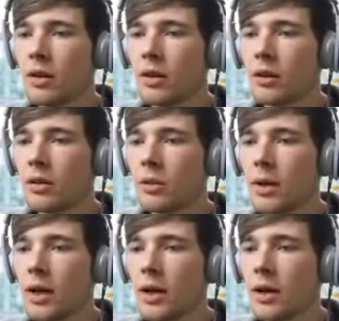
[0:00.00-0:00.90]
I think is the
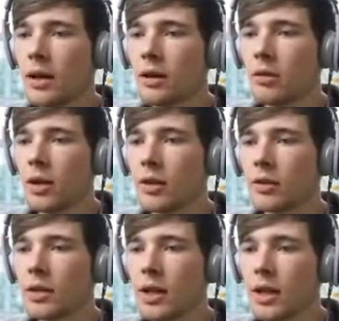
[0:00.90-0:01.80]
way,
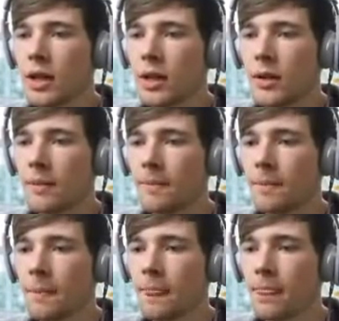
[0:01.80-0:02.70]
around here,
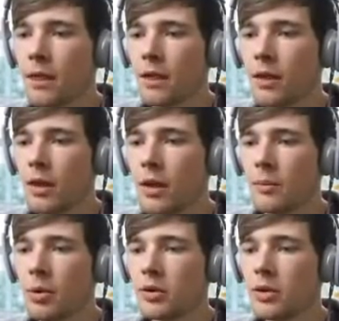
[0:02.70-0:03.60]

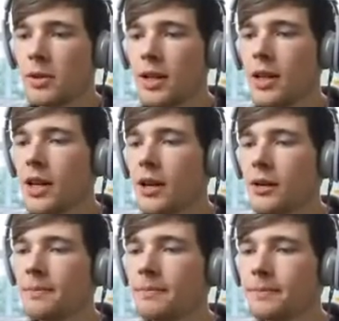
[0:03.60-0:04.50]
possibly
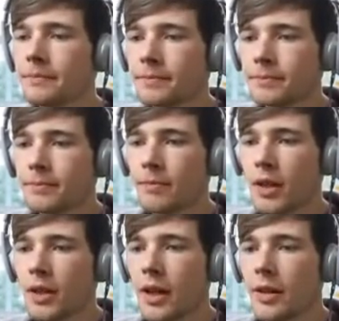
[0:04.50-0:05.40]
here.
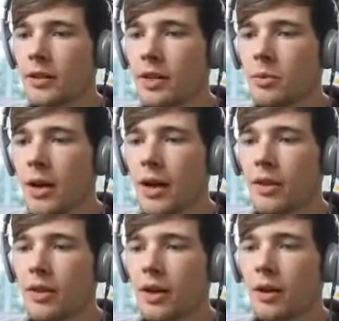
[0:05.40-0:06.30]
Yeah, this is where
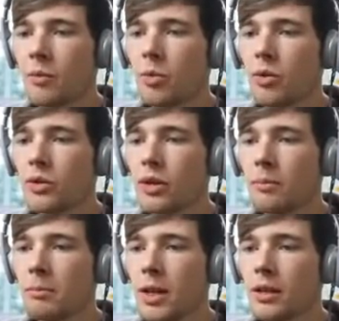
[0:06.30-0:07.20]
the
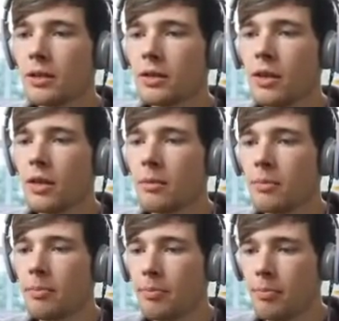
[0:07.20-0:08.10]
water meets the
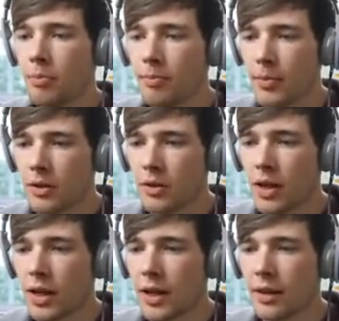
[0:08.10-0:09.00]
meets
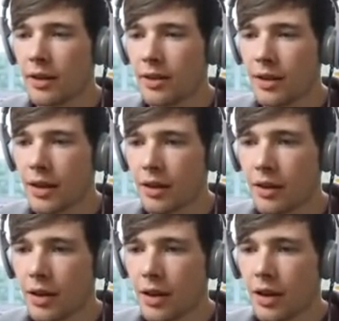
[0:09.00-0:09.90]
the land, I
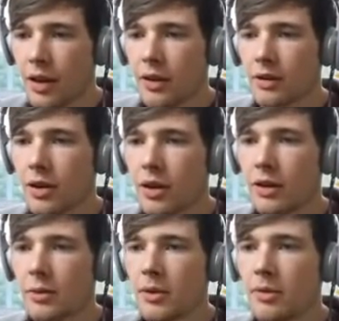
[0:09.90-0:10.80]
think. Let's go a
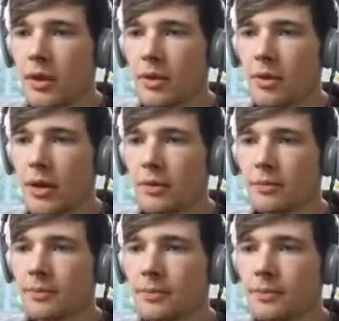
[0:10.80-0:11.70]
little bit further
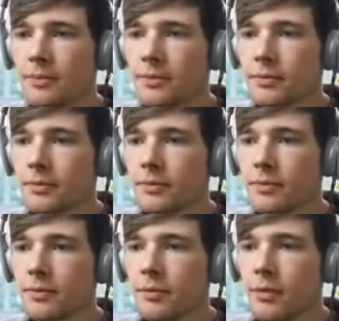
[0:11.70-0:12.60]
in.
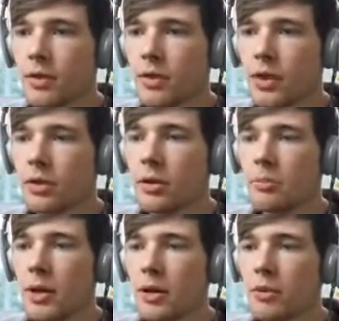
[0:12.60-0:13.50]
So this
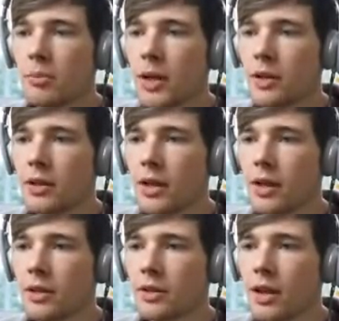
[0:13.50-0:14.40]
could be a good place to
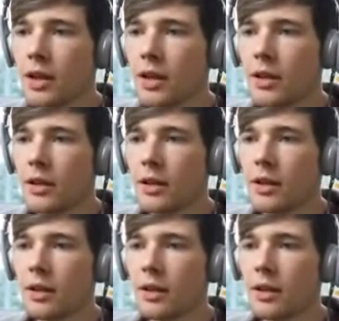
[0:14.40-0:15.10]
kind of start it.